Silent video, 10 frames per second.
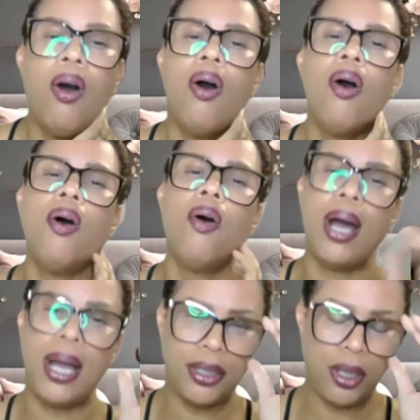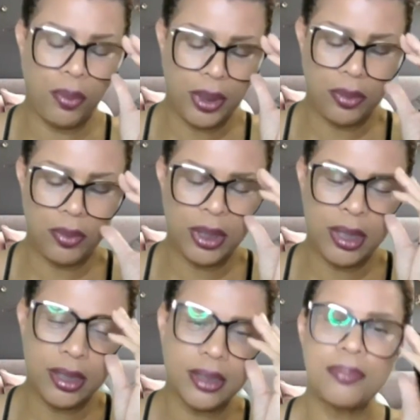Oh, I know what it
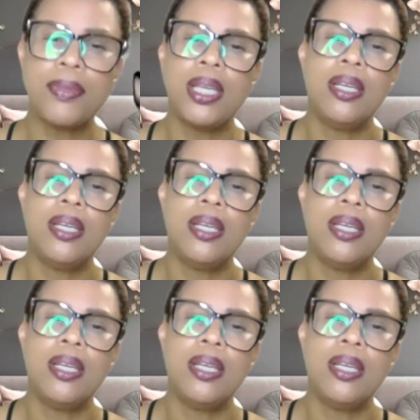was.